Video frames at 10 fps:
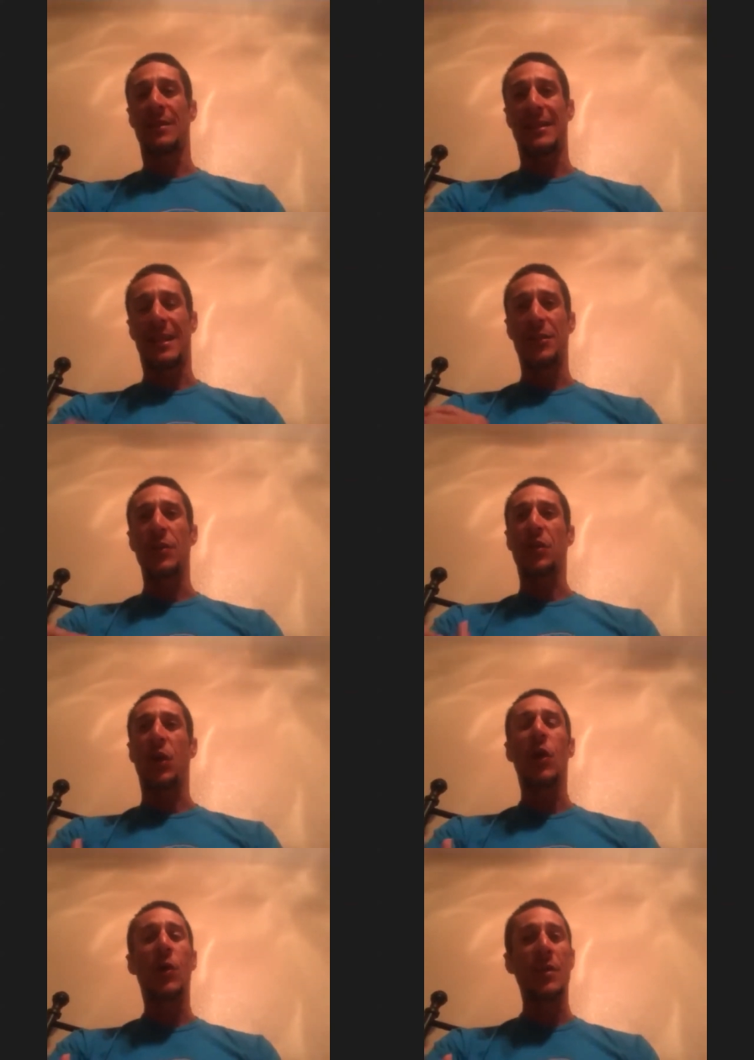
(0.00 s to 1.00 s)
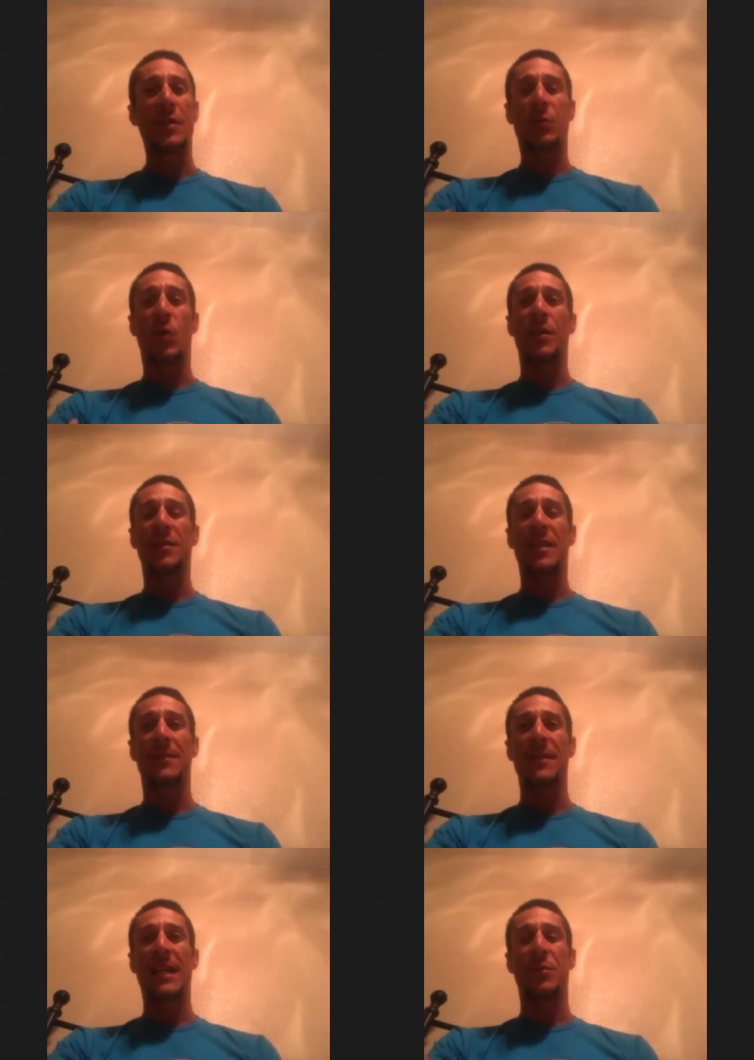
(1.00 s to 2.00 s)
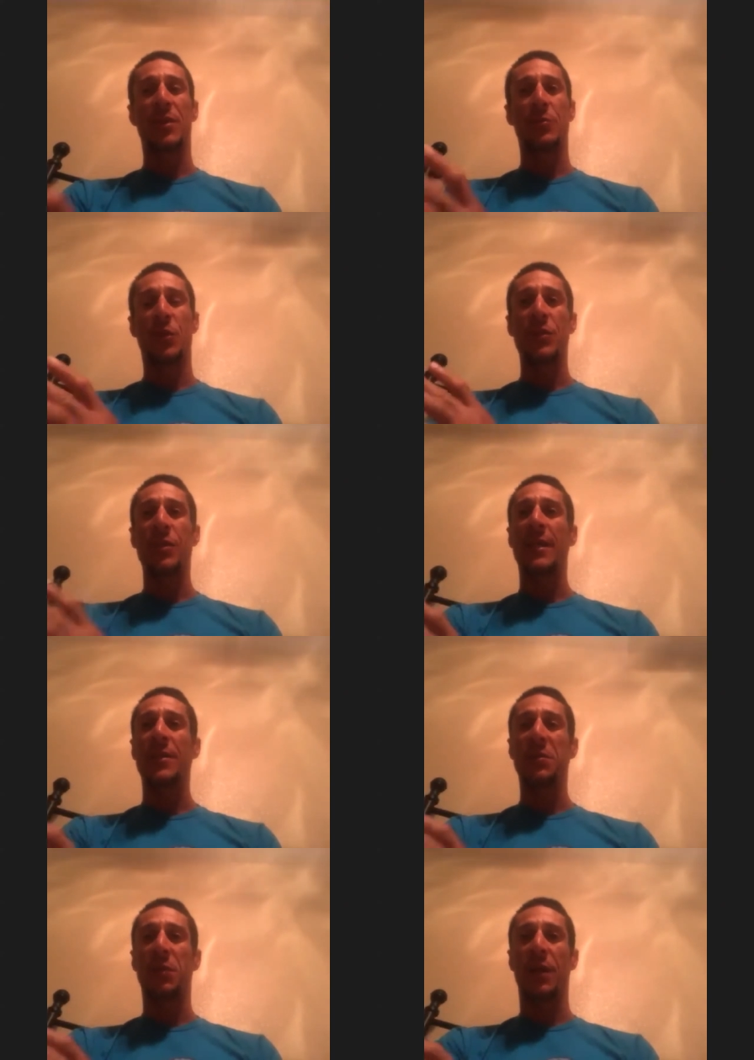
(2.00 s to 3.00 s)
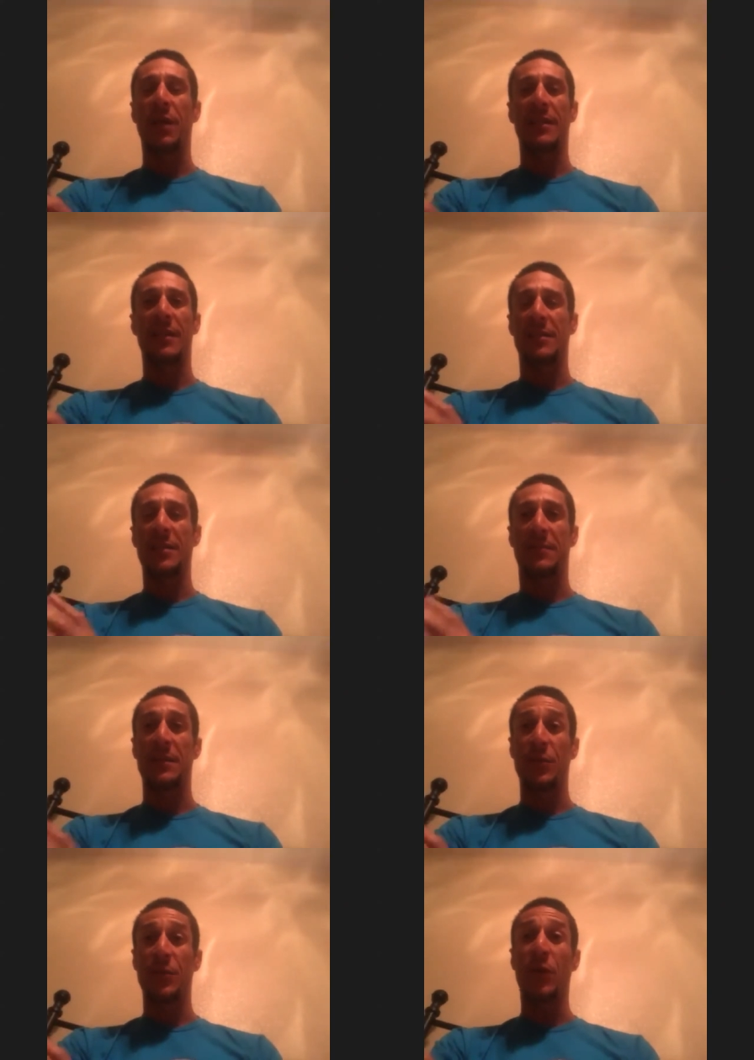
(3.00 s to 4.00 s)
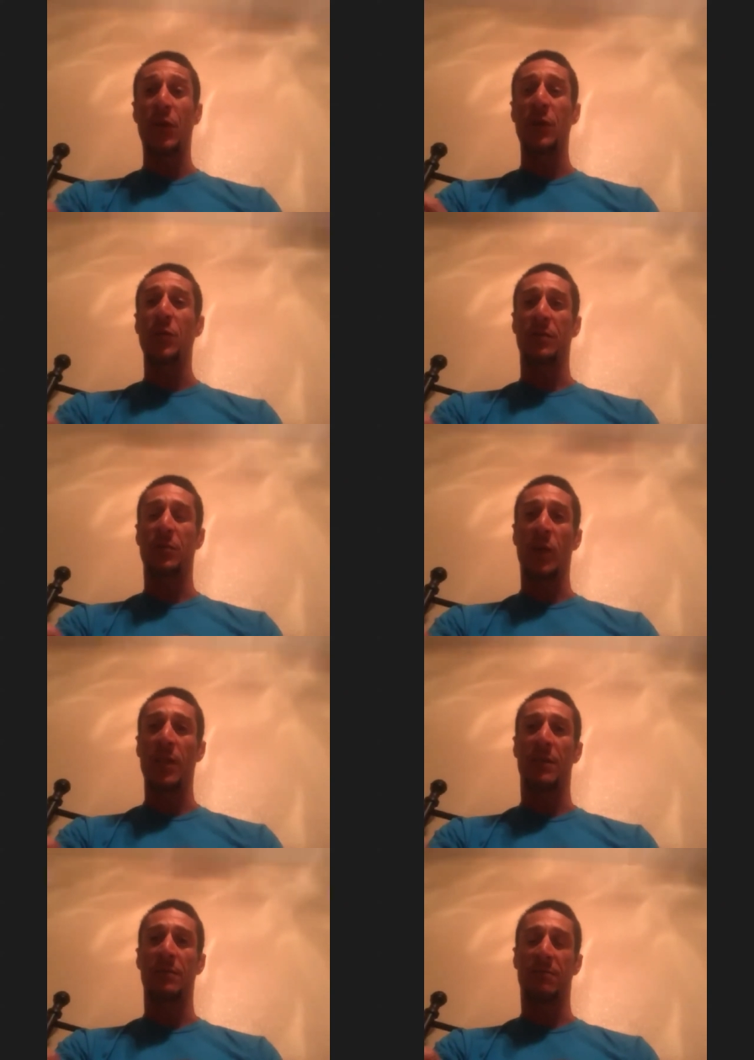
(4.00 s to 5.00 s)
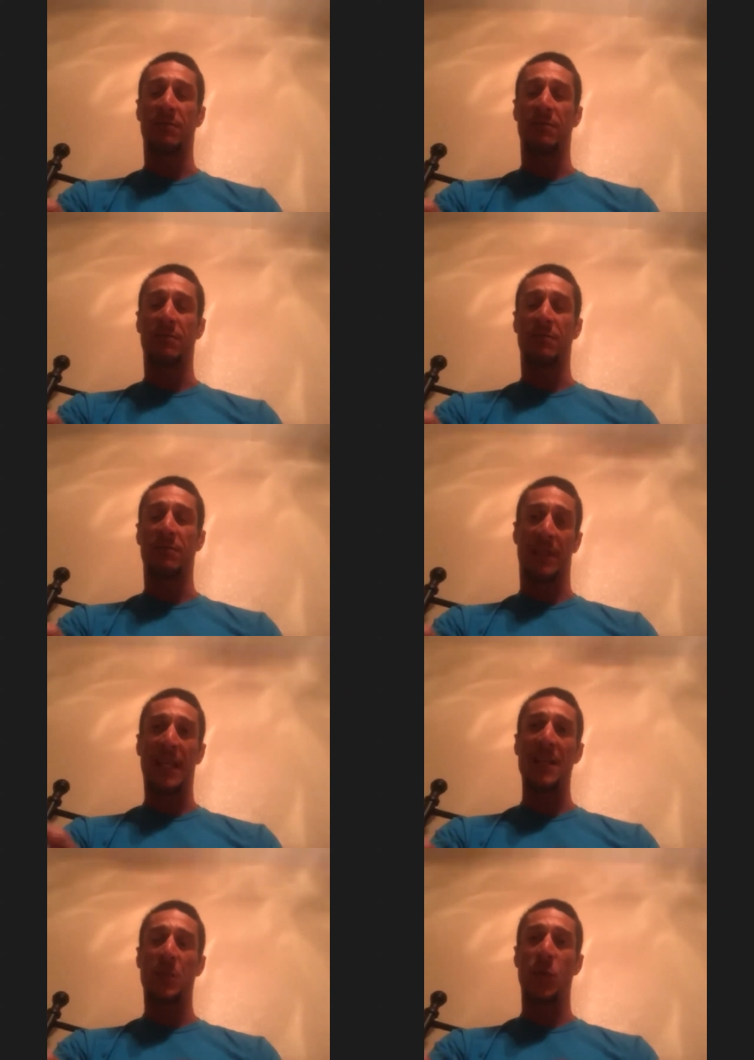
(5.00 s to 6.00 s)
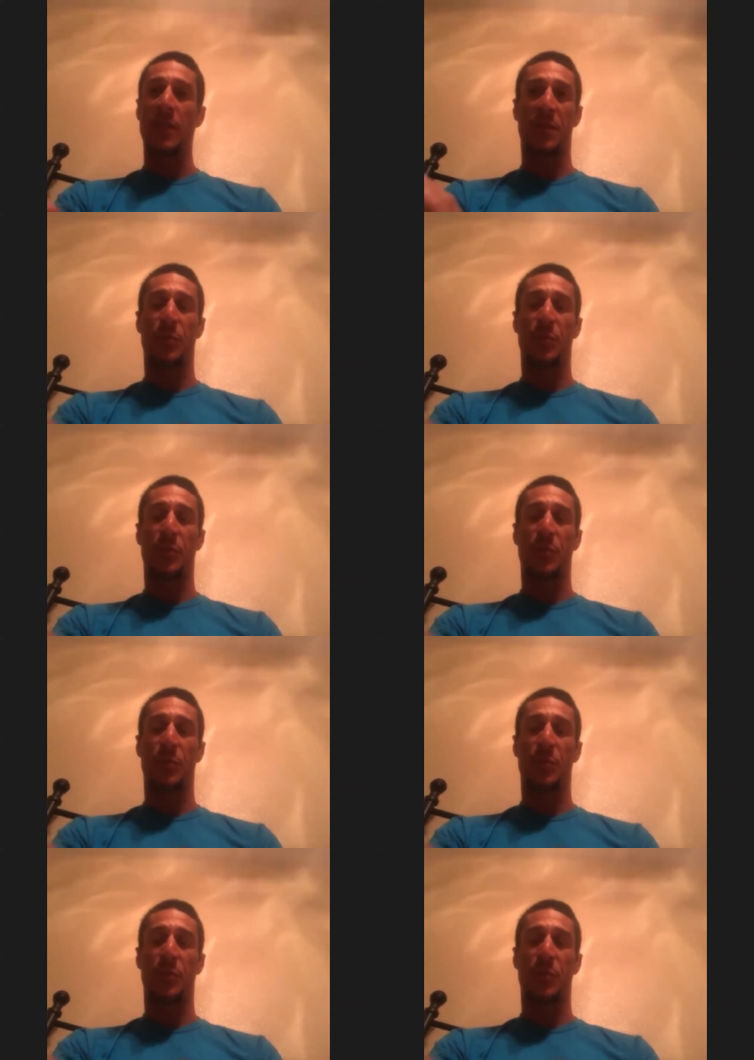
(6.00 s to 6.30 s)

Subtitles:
I know it's cold in the water, stuff like that, but when you get out of the water, if you good on kind of weather, it's perfect.